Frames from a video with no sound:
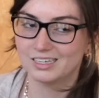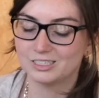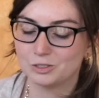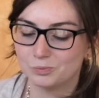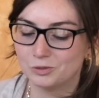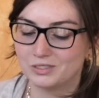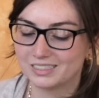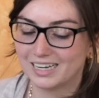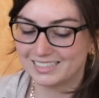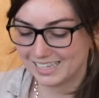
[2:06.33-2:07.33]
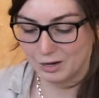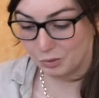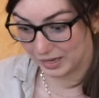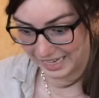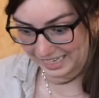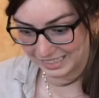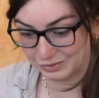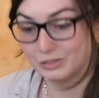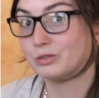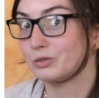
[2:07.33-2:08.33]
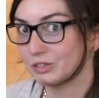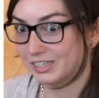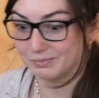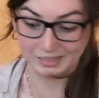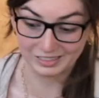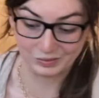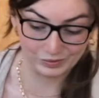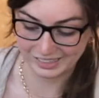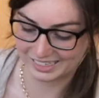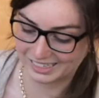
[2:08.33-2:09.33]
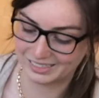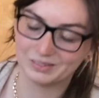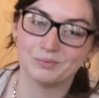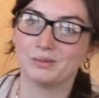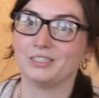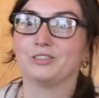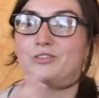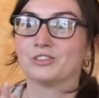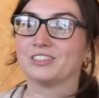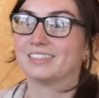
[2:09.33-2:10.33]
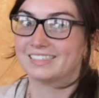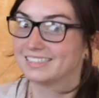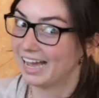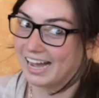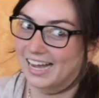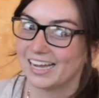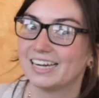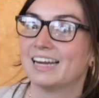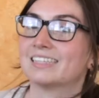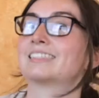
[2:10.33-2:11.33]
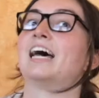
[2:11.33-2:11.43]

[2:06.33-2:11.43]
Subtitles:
The boots not that wide when you look at me, okay? But you turn it to the side and it's